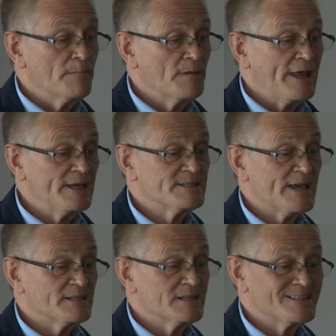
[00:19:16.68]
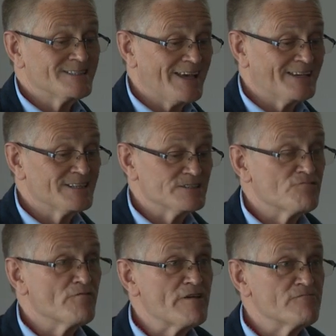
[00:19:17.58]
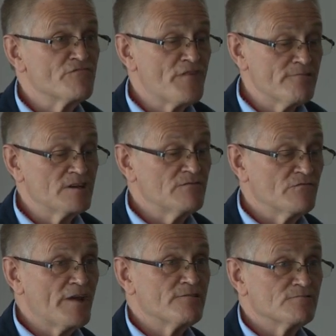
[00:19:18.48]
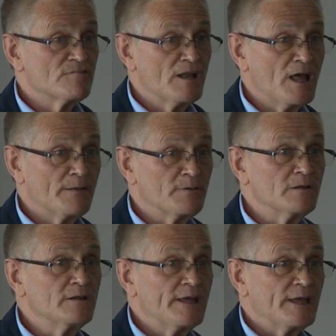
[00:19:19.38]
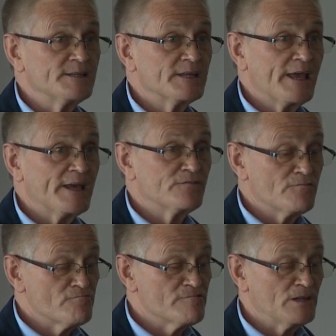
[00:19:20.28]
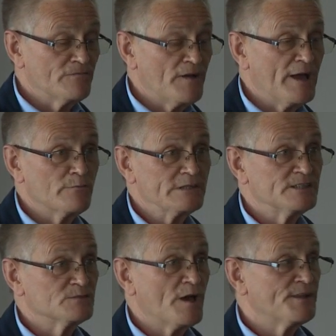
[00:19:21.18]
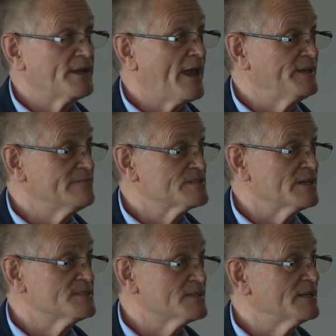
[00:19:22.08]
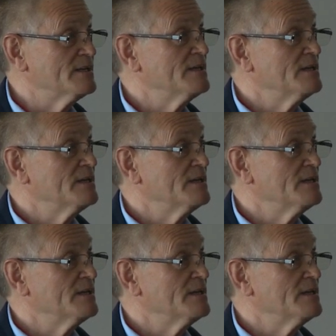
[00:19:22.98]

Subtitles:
Heat detectors are a very, very reliable indicator of a real fire, which is why the NFCC